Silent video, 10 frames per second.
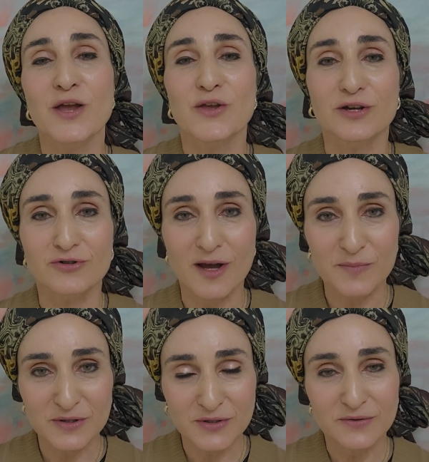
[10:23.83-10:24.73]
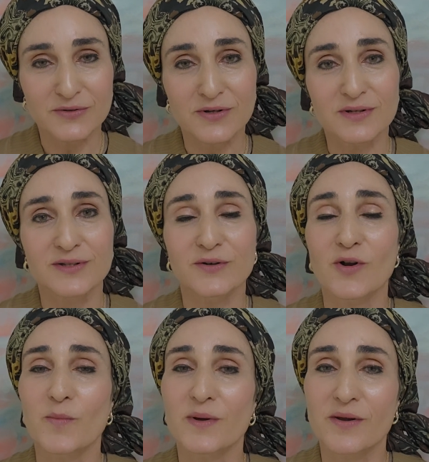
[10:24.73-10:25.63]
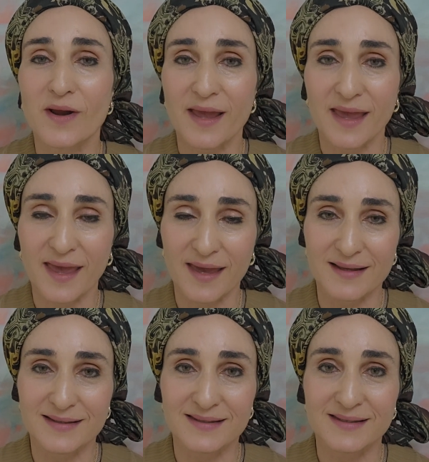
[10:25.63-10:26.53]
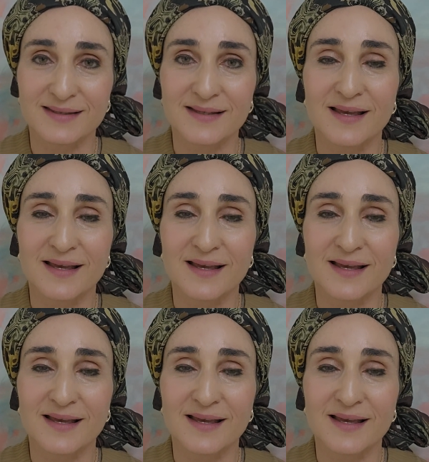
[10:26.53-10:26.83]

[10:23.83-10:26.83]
You can drop your shoulders, you can open your hands.